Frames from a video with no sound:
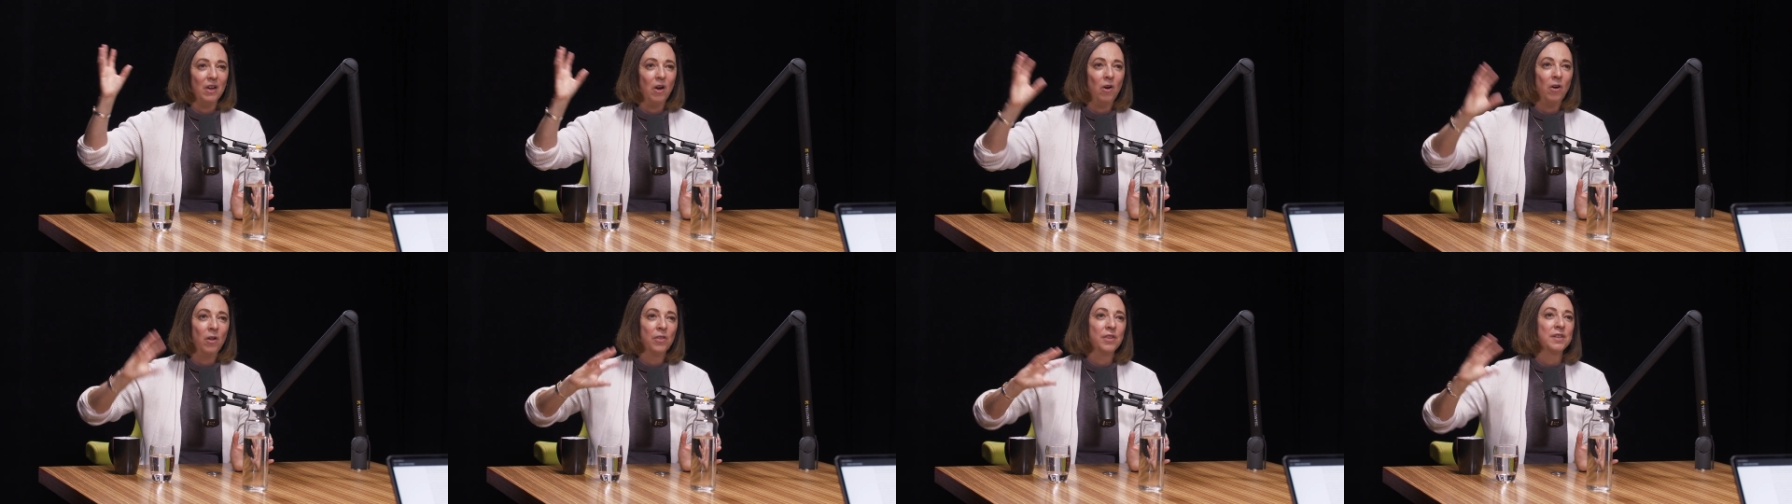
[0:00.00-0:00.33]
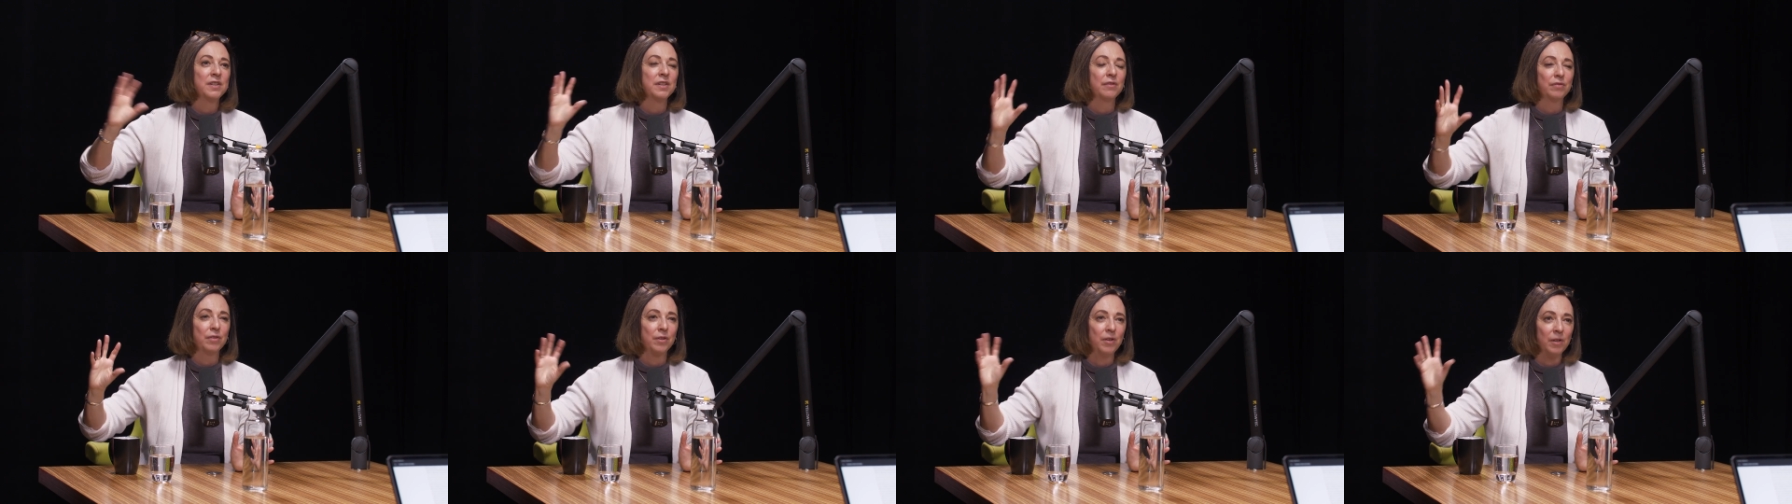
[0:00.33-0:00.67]
all the
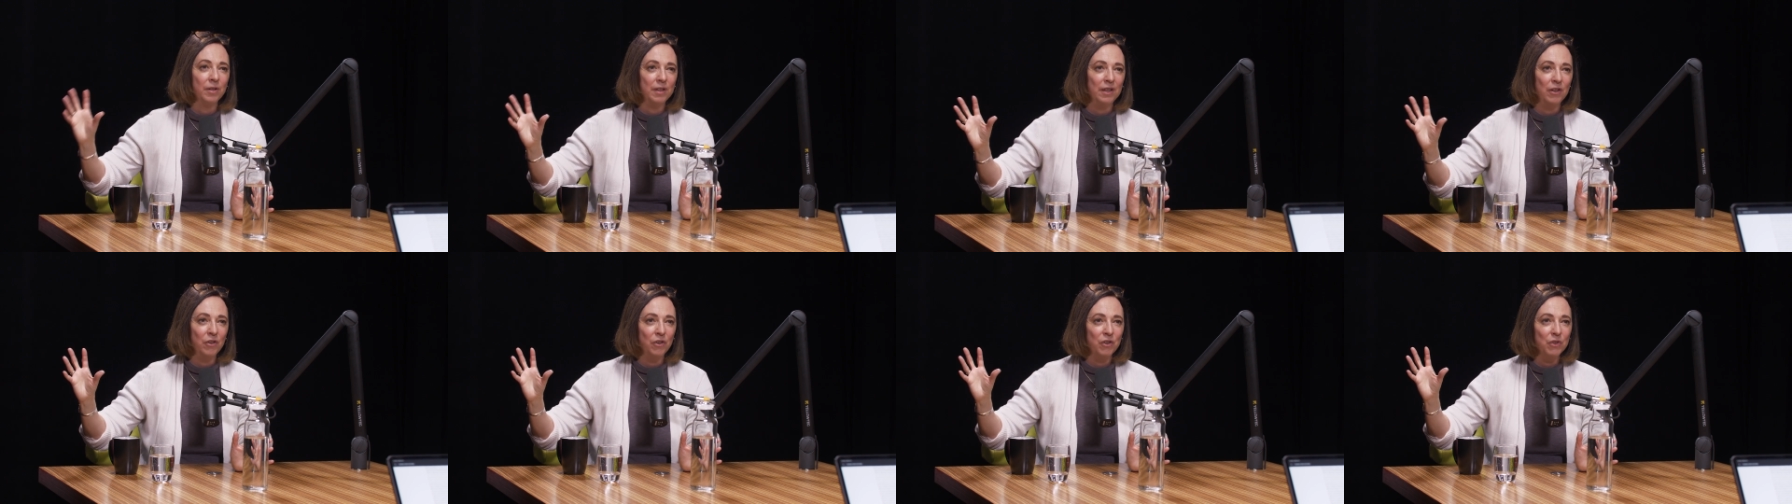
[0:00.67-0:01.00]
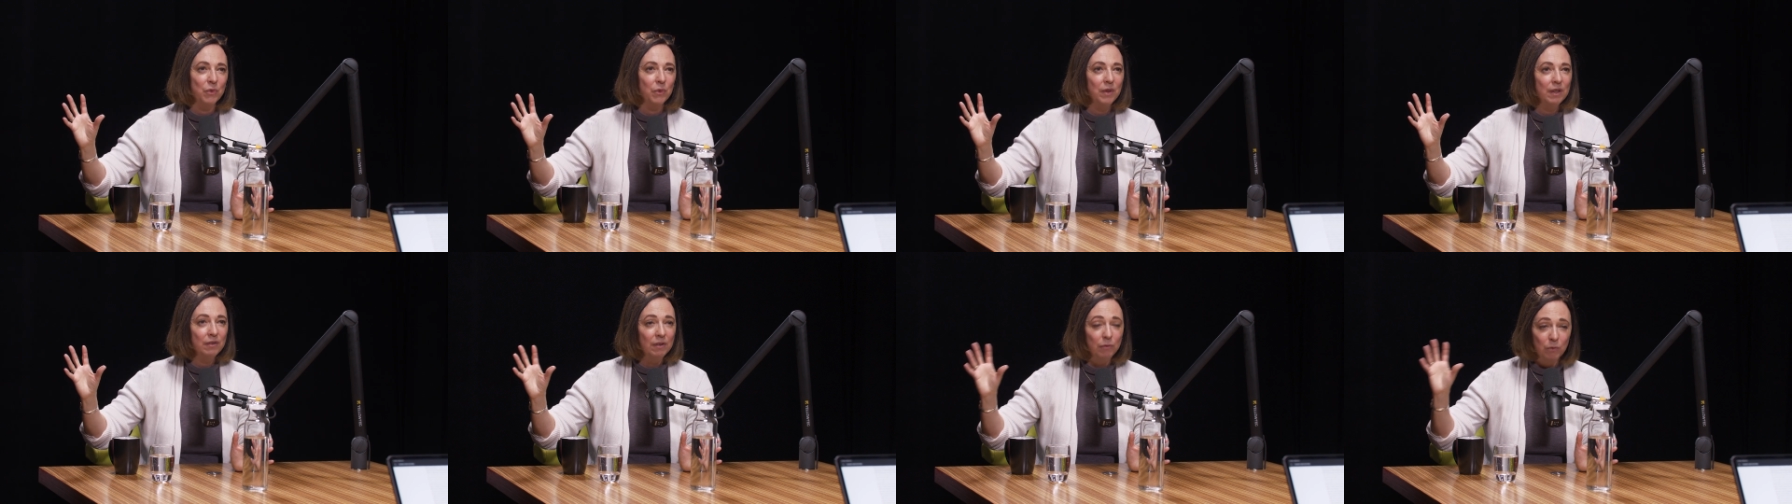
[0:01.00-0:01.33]
difficult
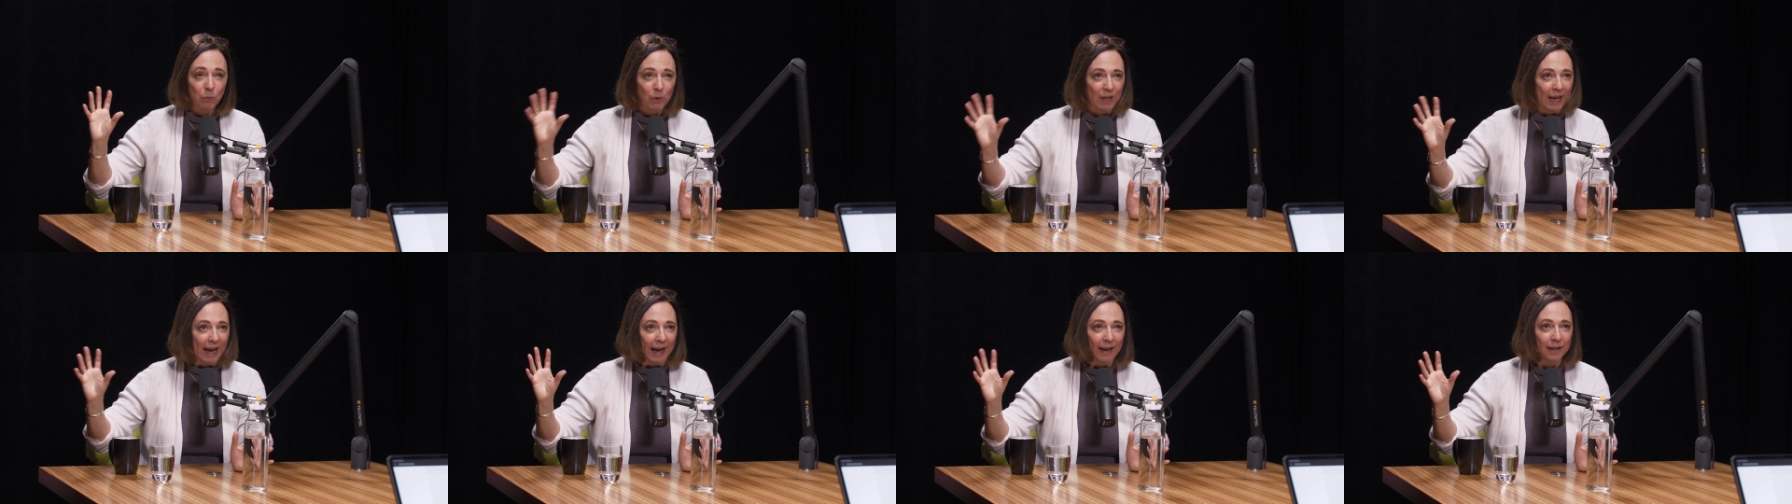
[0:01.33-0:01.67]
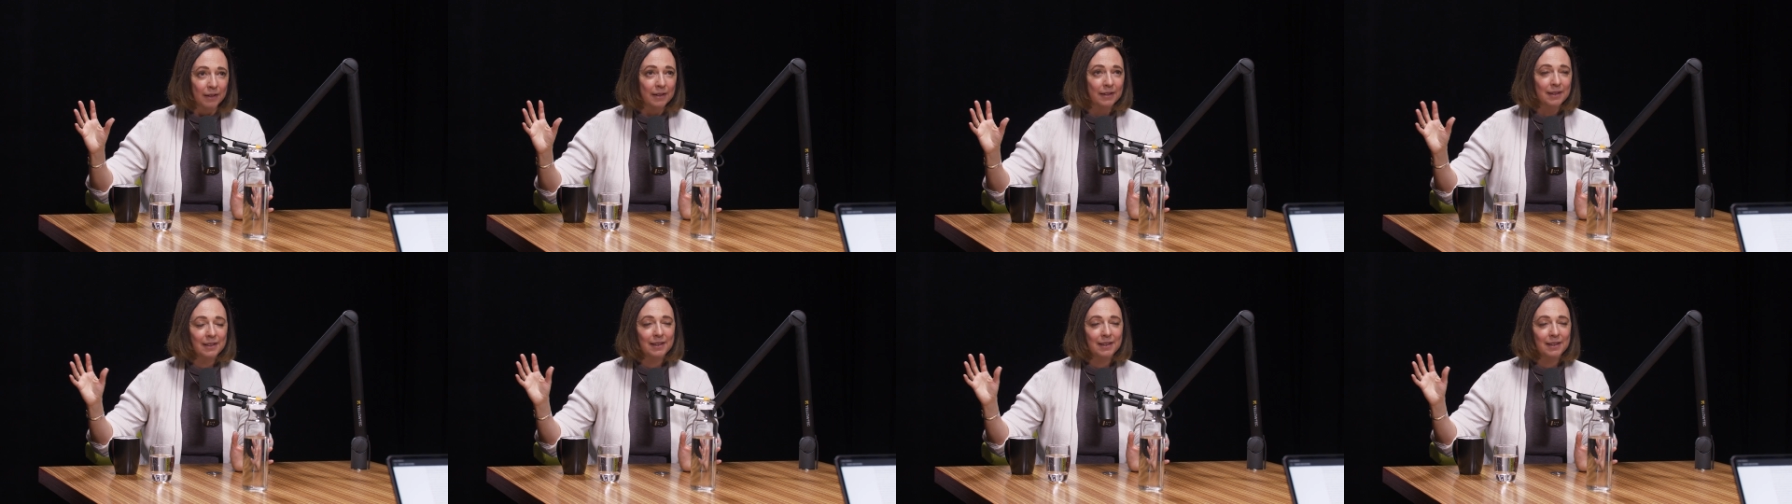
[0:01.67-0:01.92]
years we we had.